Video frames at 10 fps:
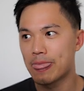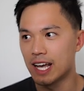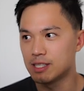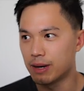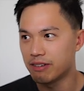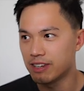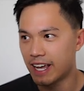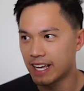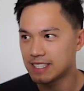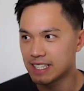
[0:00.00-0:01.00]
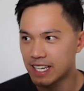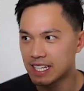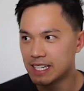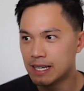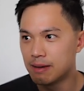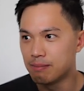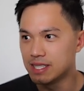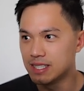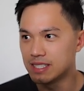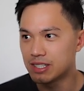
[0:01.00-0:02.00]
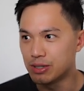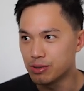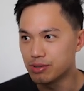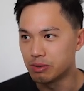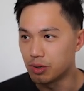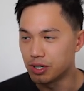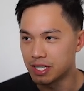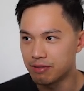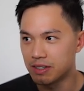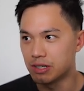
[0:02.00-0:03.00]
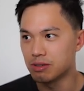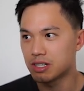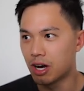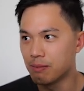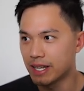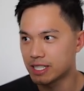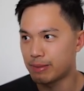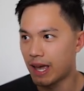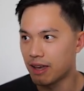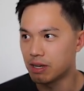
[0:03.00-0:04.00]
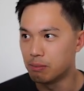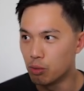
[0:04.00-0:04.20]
As Buffett has said, business schools reward difficult, complex behavior